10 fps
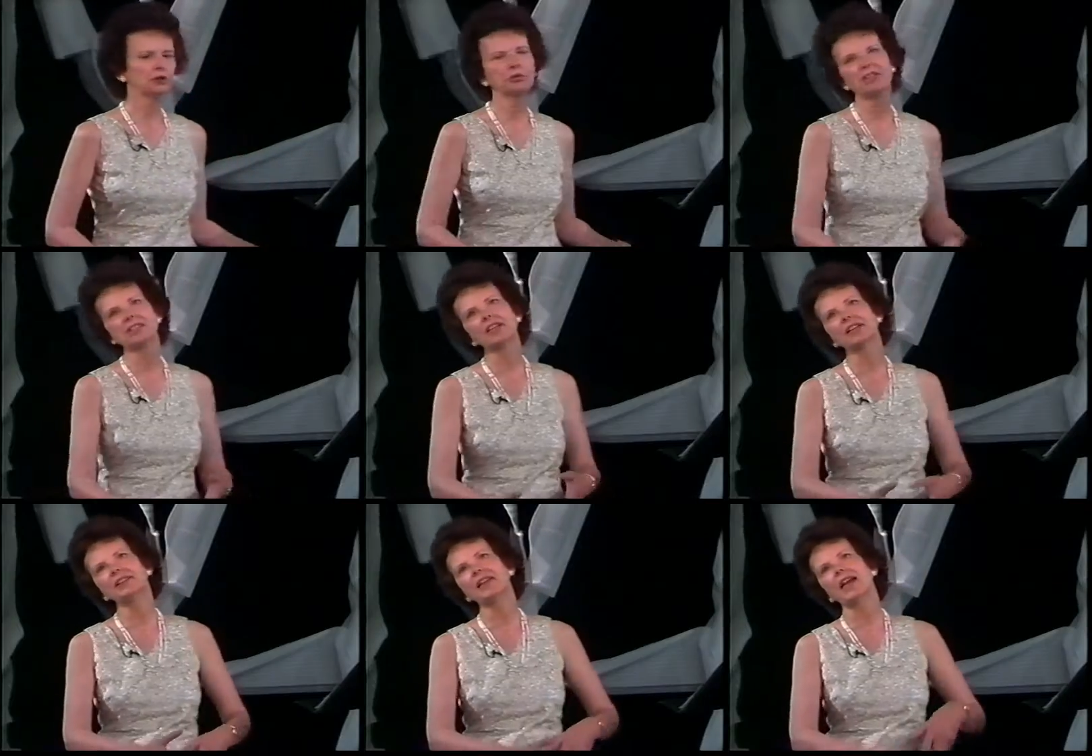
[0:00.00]
trees
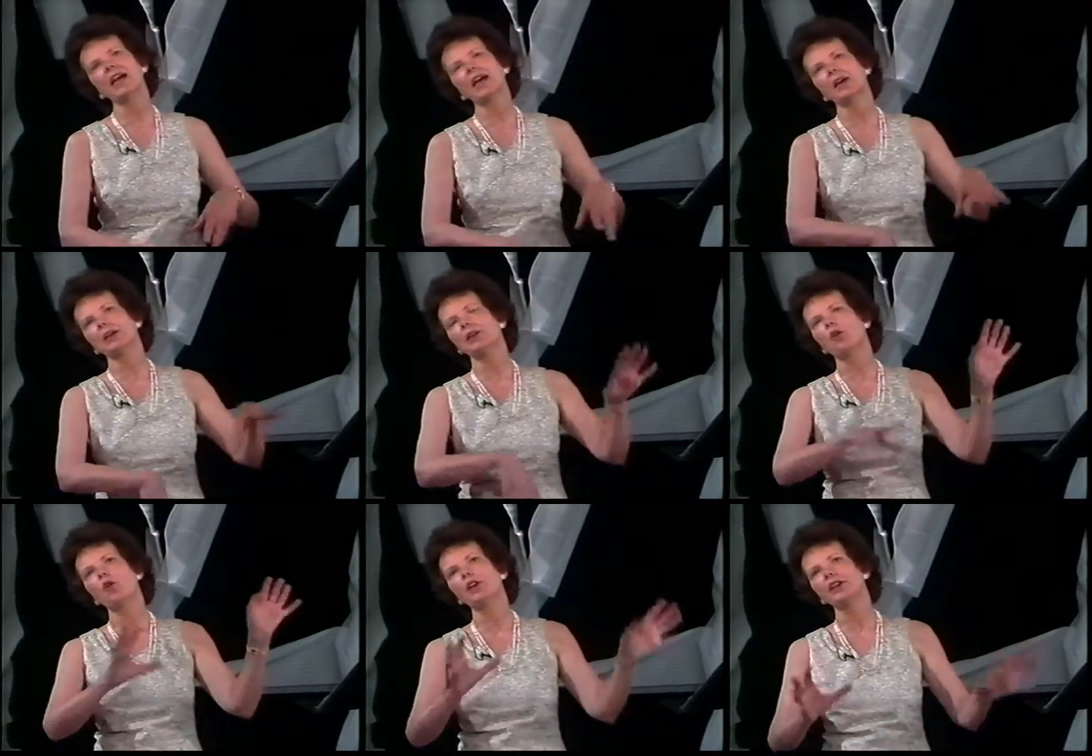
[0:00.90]
cut down
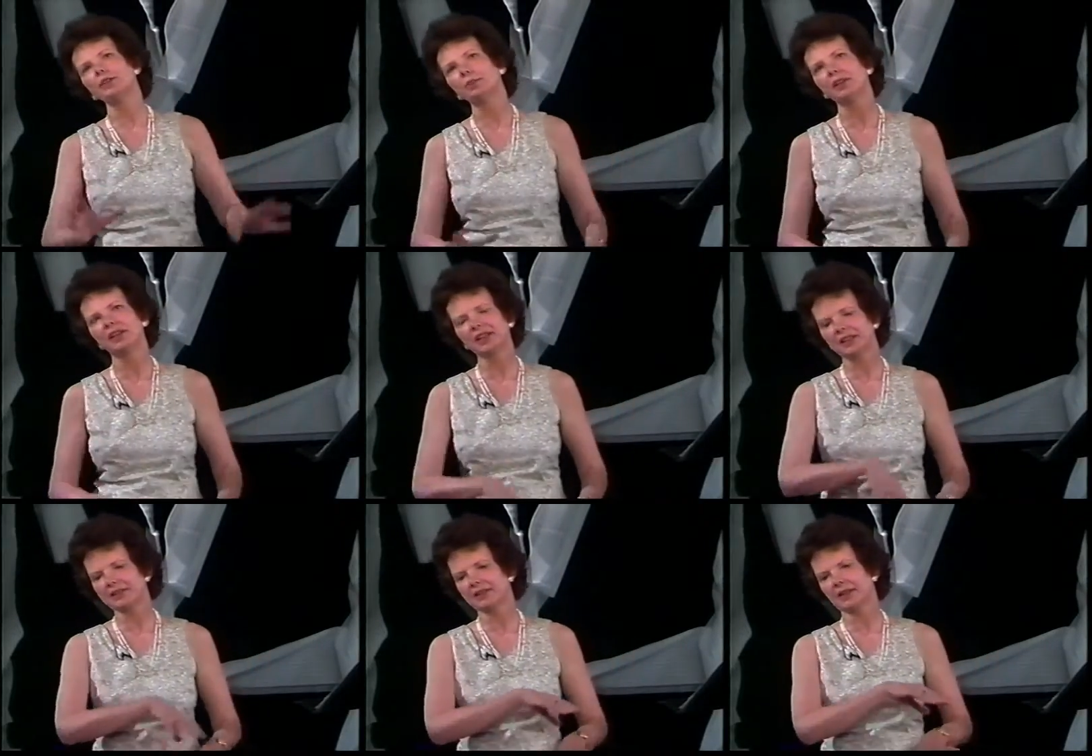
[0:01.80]
and oil
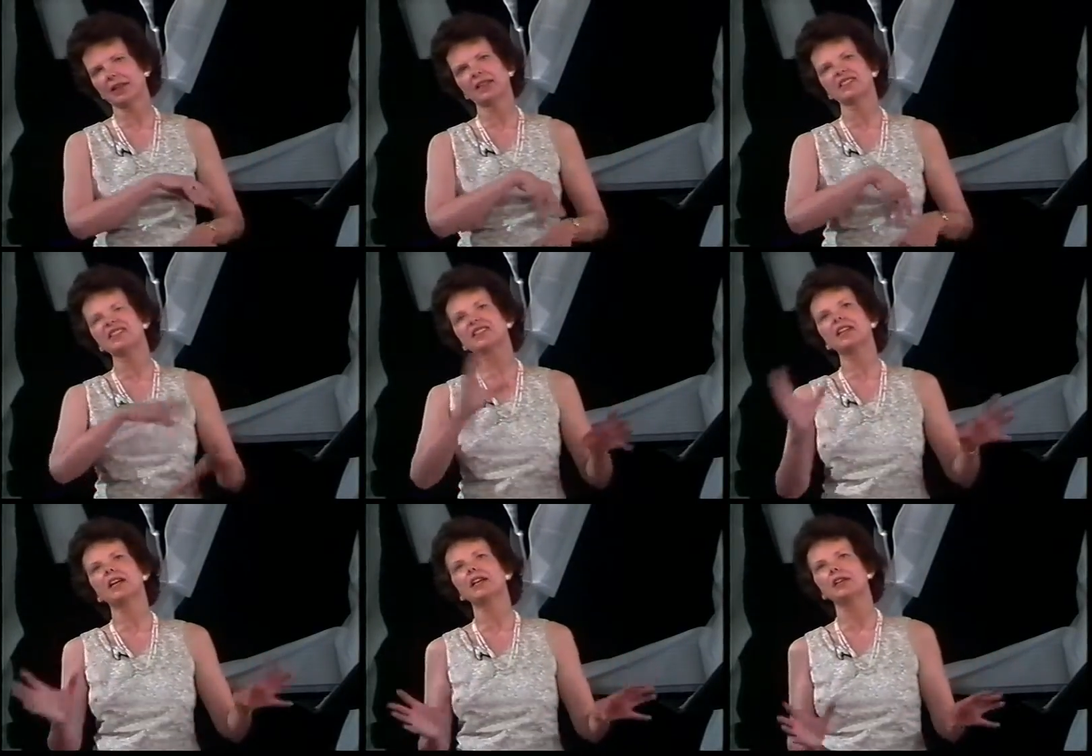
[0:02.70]
rigs and
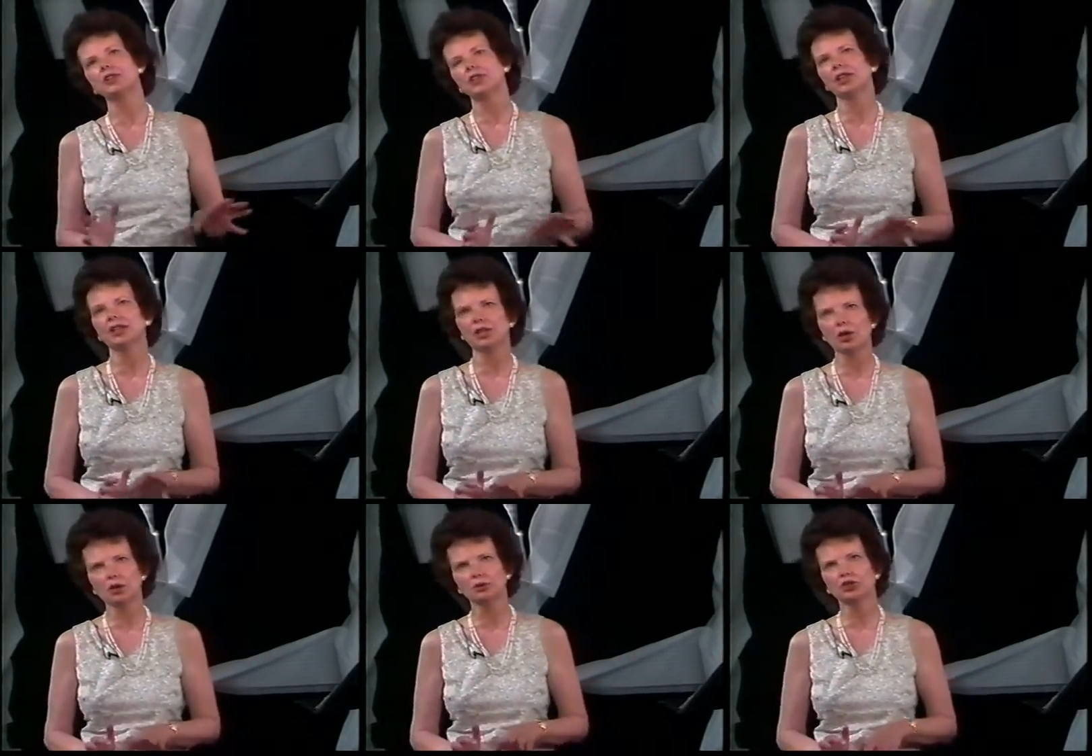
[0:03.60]
sludge in
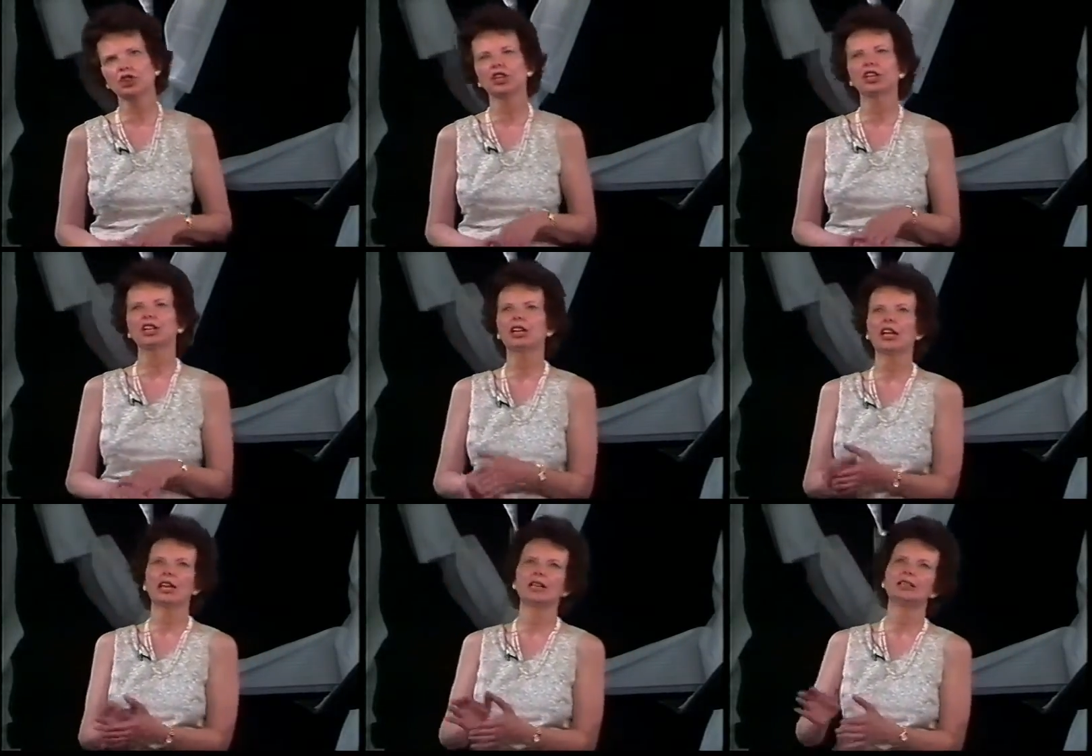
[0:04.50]
the ocean
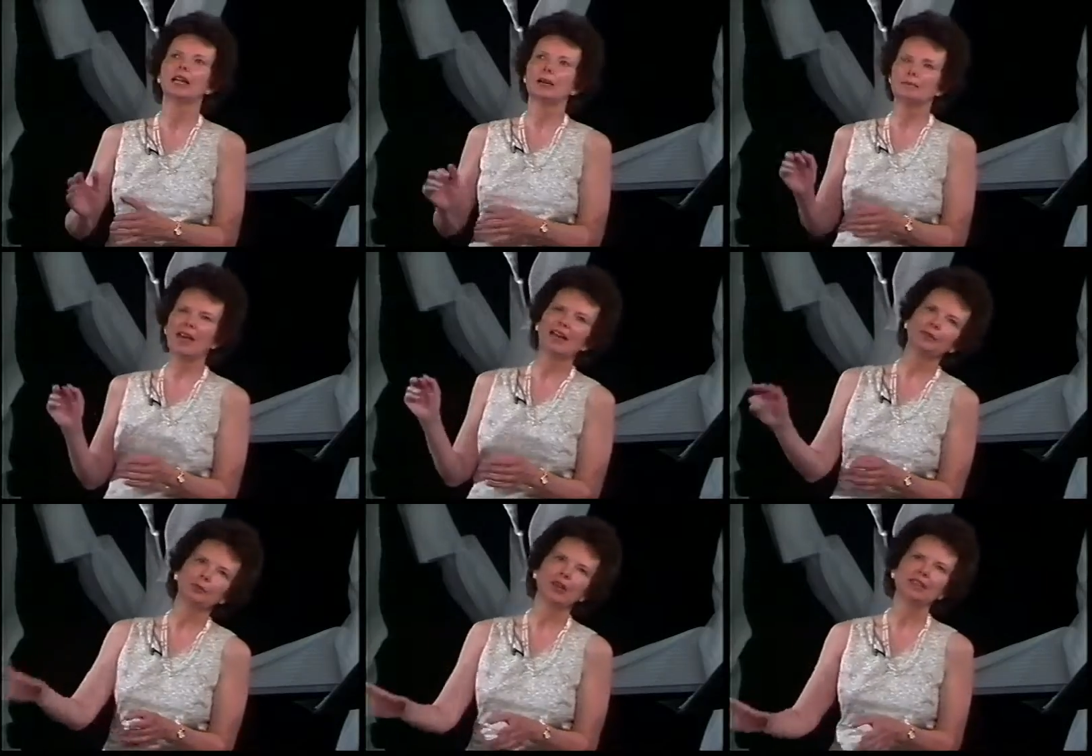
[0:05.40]
and
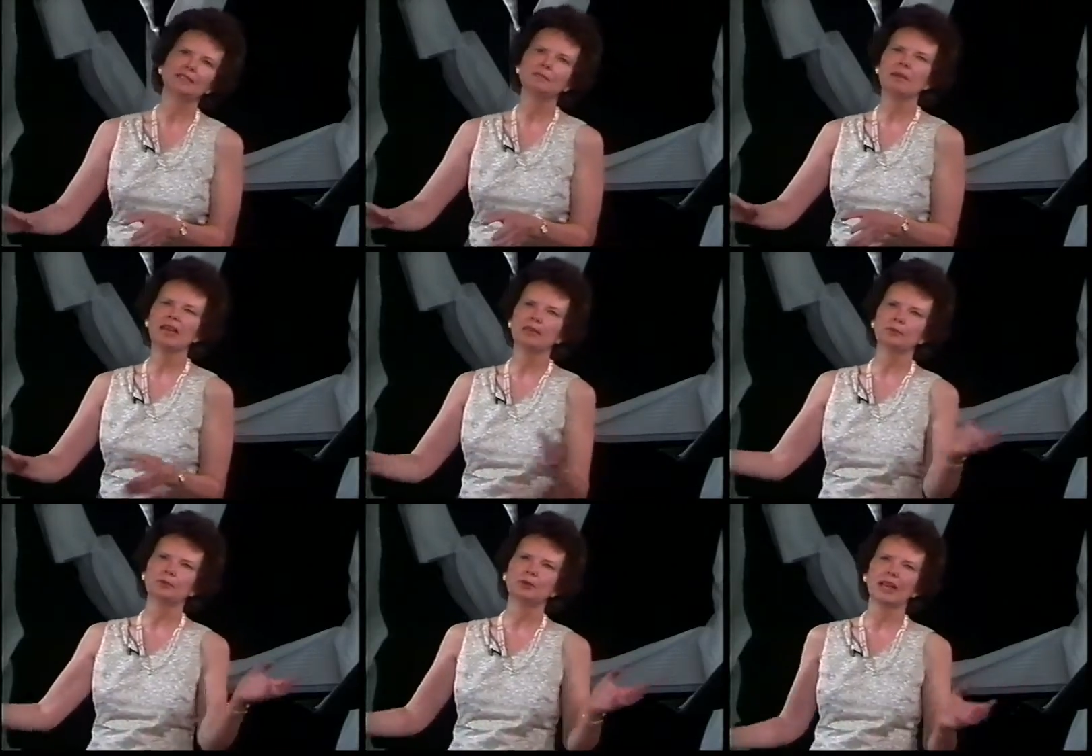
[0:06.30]
pathways
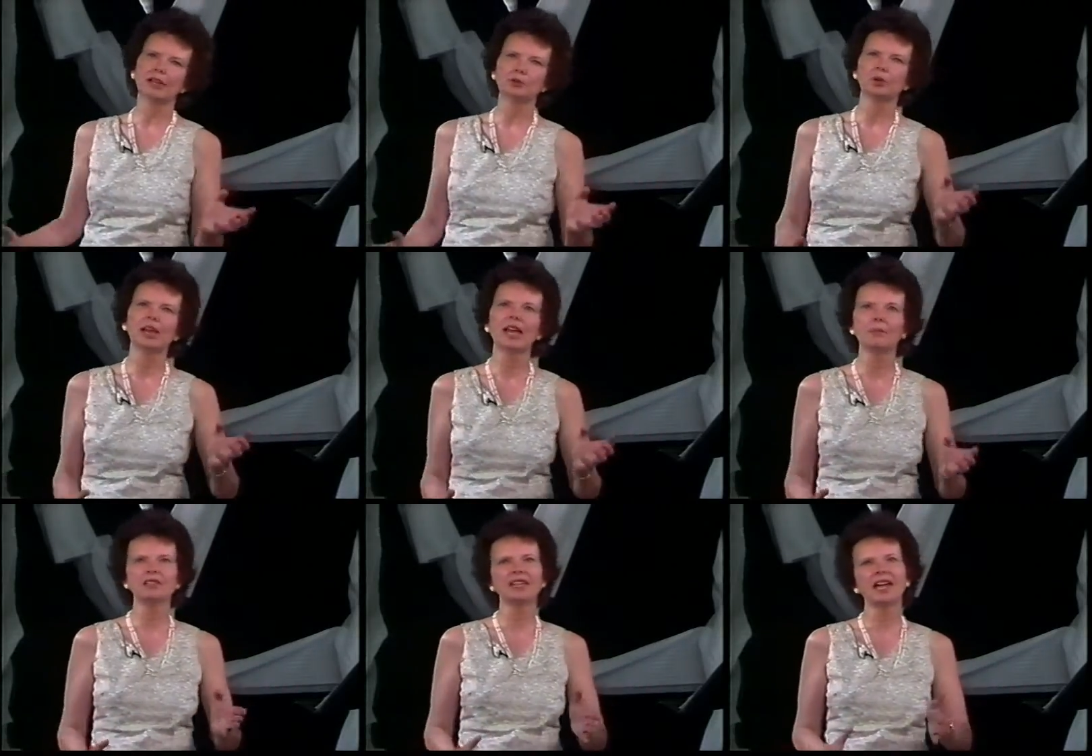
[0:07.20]
made through natural
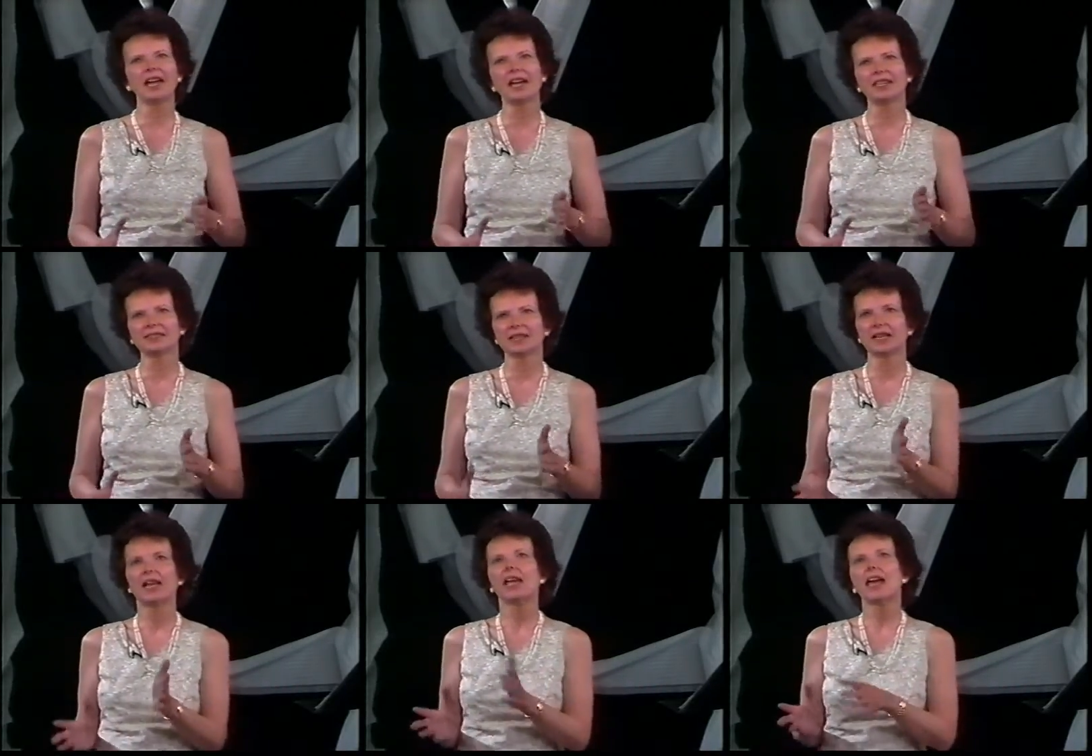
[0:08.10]
habitats
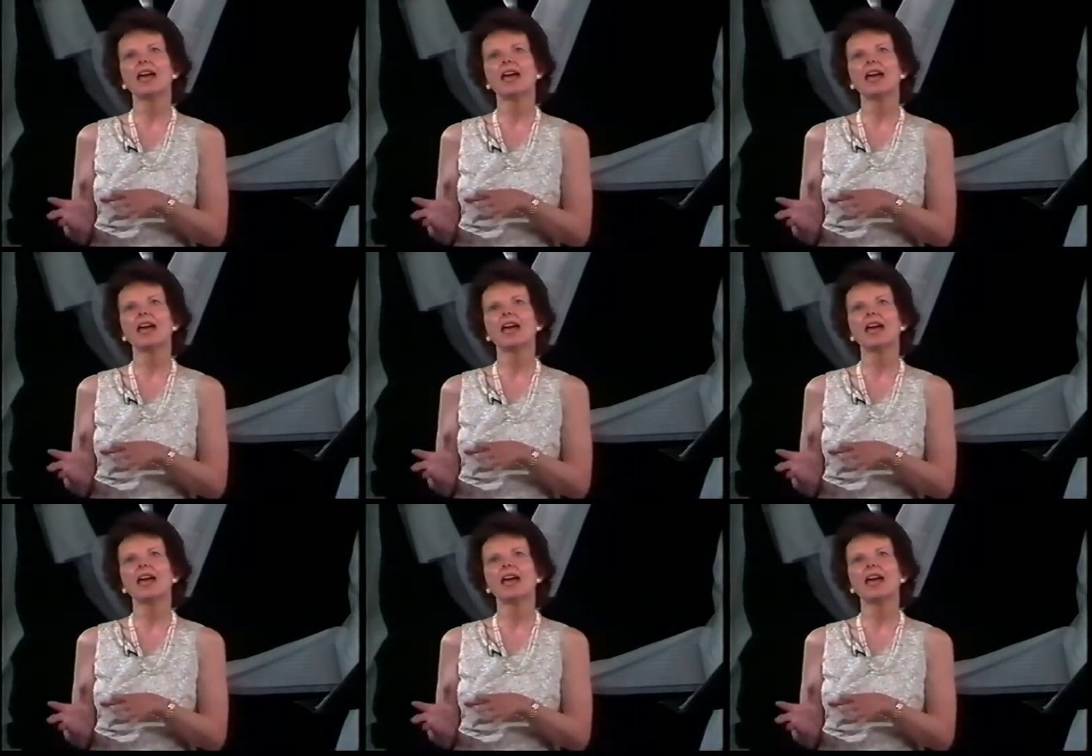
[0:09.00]
and